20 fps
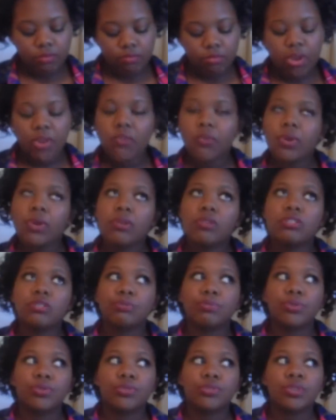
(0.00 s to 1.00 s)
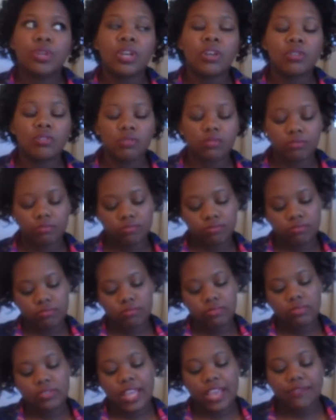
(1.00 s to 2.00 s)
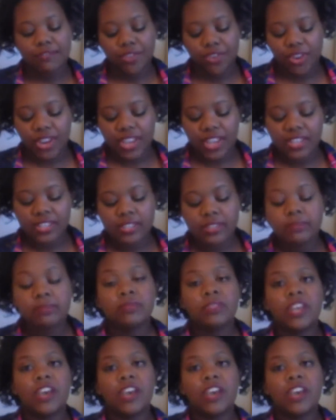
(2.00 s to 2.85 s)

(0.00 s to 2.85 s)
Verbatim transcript: Periwinkle's blue, so I don't. Lavender, I guess.